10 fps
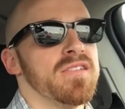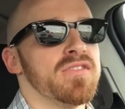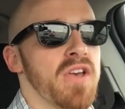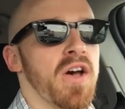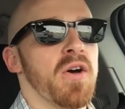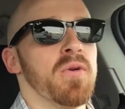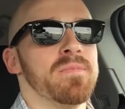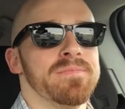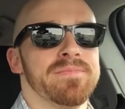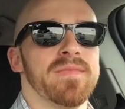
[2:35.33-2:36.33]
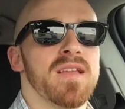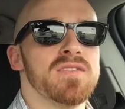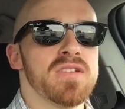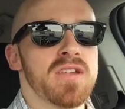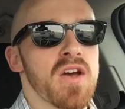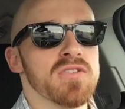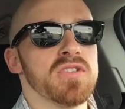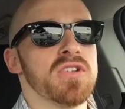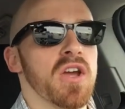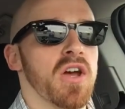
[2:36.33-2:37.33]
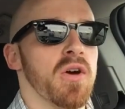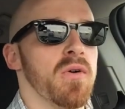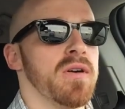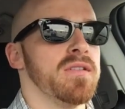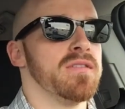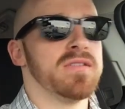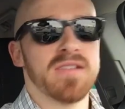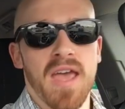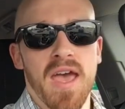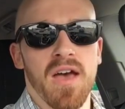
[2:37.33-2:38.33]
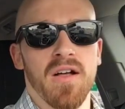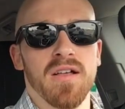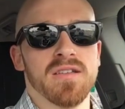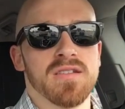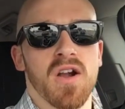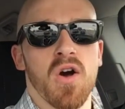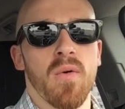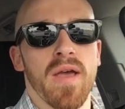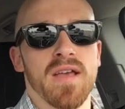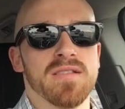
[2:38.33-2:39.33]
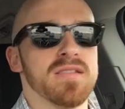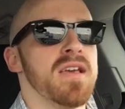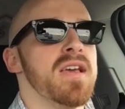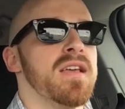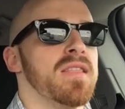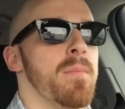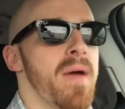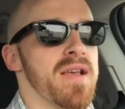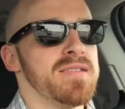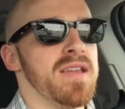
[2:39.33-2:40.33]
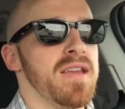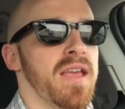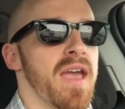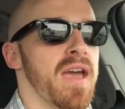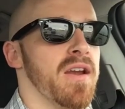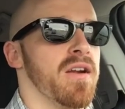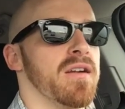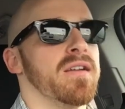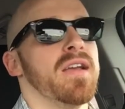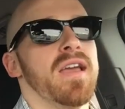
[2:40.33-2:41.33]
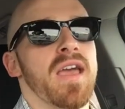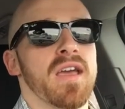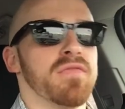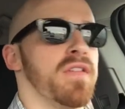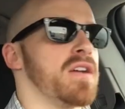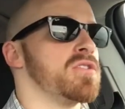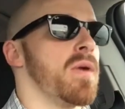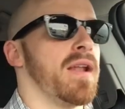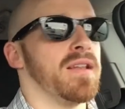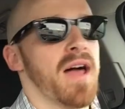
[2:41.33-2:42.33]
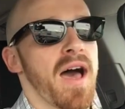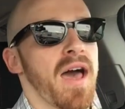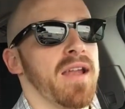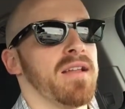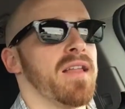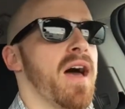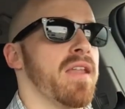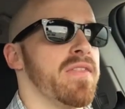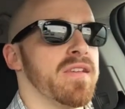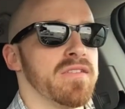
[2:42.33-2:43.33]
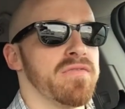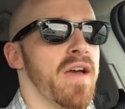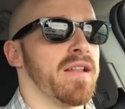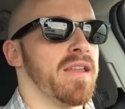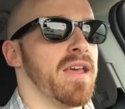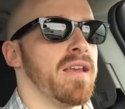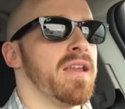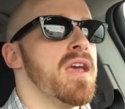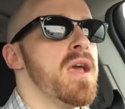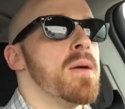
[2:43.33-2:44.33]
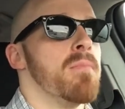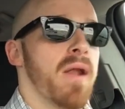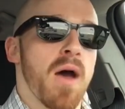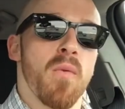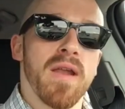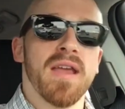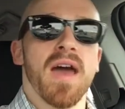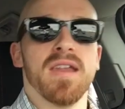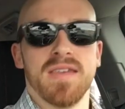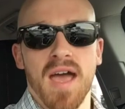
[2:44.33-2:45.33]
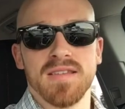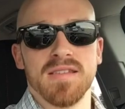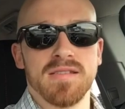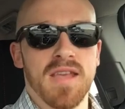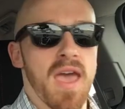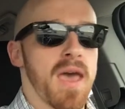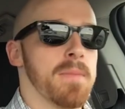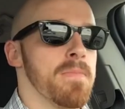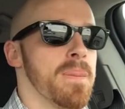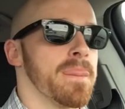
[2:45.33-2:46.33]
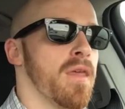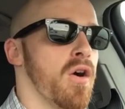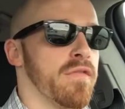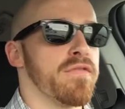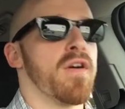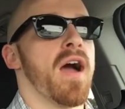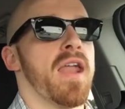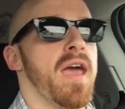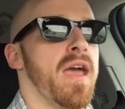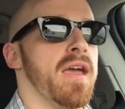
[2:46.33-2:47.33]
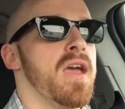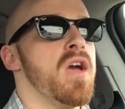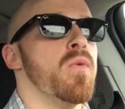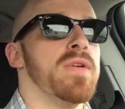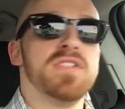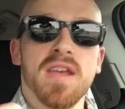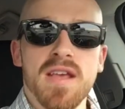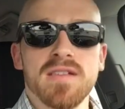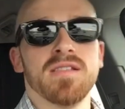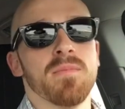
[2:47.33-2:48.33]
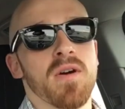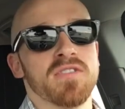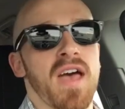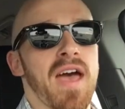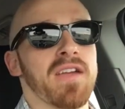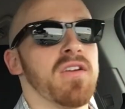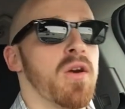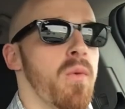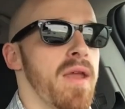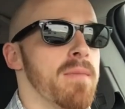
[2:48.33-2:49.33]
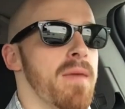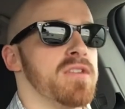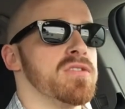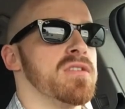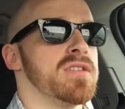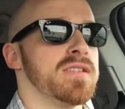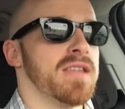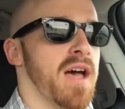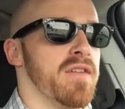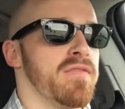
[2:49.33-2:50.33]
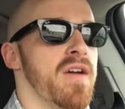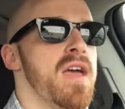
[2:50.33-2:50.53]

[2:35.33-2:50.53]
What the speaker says: So it just goes to show the scale isn't always the best indicator. It can fluctuate a lot of things affect it. But I went and got a DEXA scan on Friday, which is the most accurate way to measure this stuff.